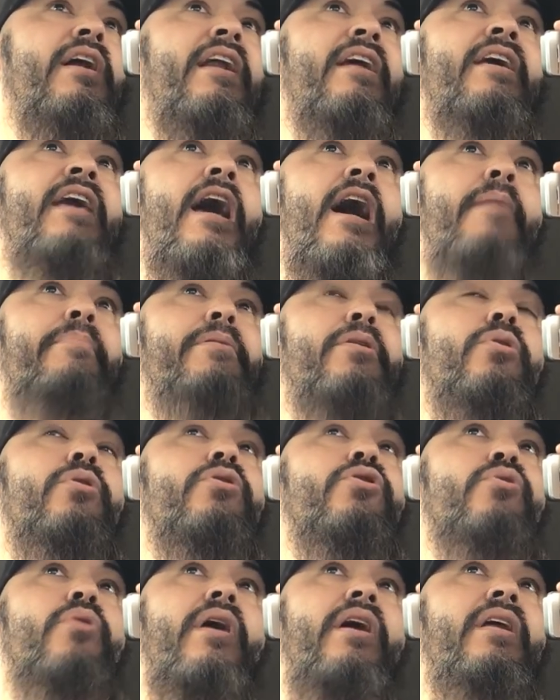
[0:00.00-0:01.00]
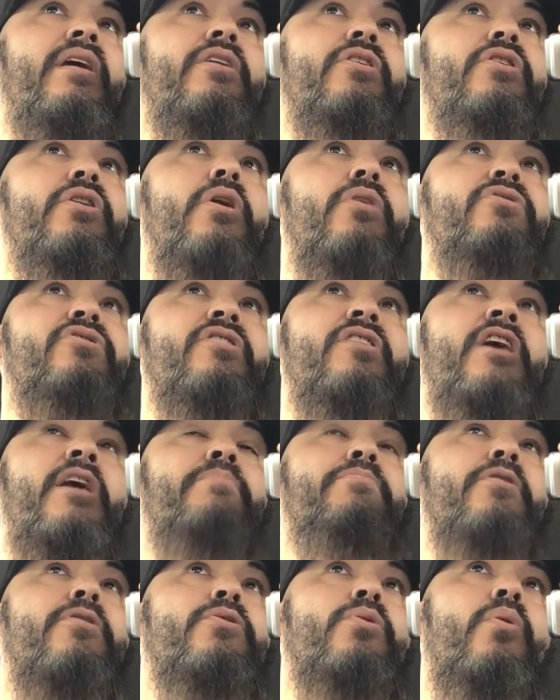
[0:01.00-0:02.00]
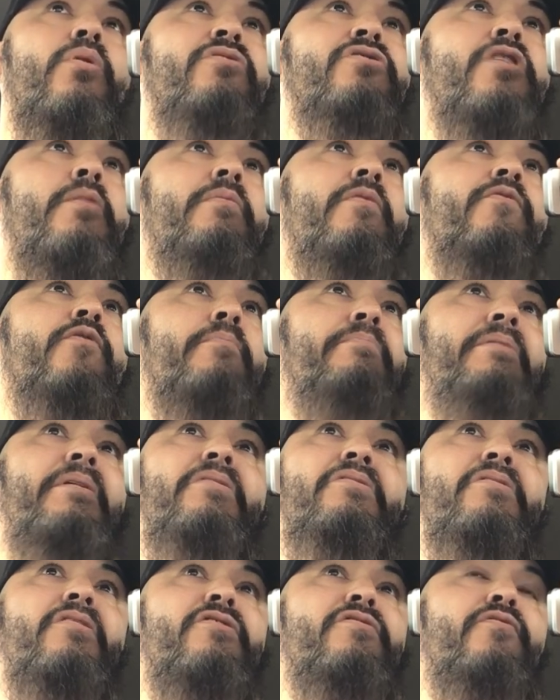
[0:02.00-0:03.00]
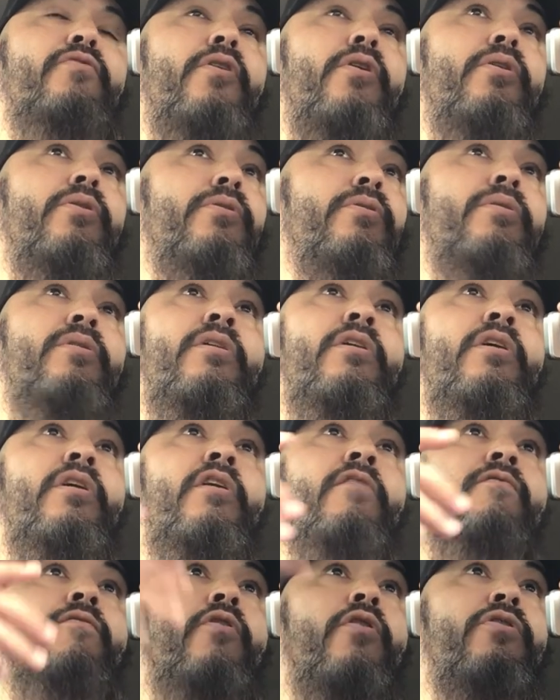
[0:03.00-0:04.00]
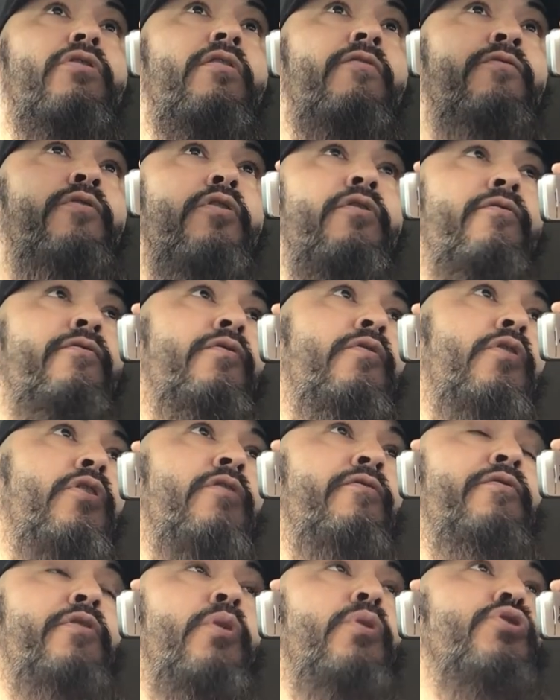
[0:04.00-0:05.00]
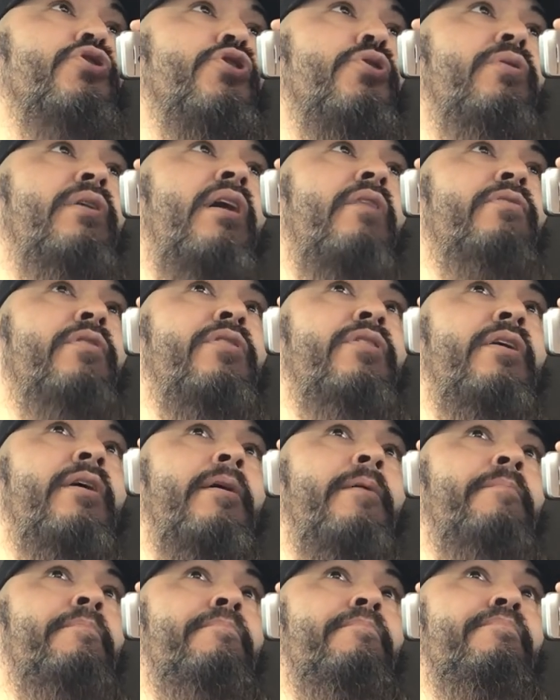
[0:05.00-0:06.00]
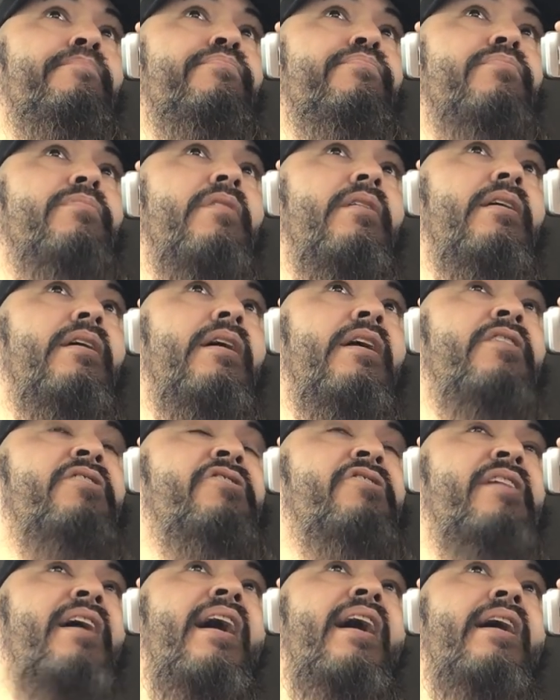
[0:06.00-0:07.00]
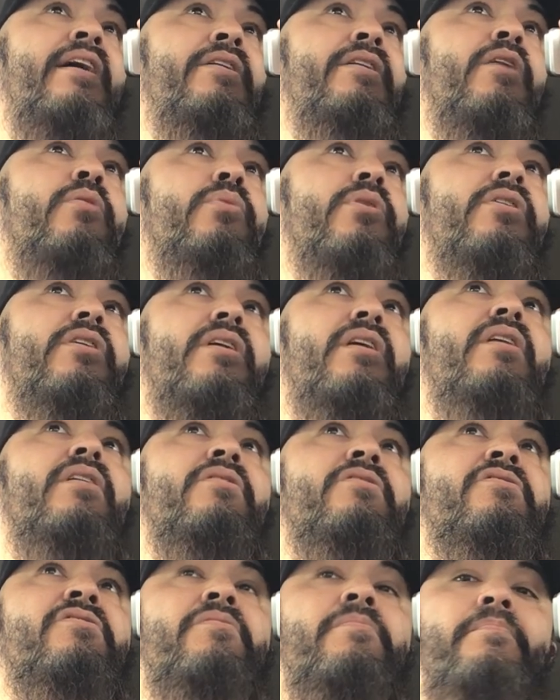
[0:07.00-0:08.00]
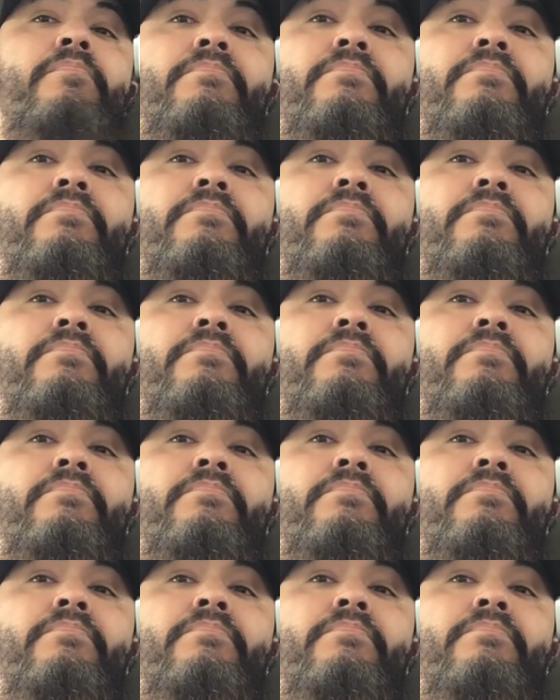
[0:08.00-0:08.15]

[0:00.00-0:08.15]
capital and credit, to keep their doors open for business for the future and everything. It's sad. It really is.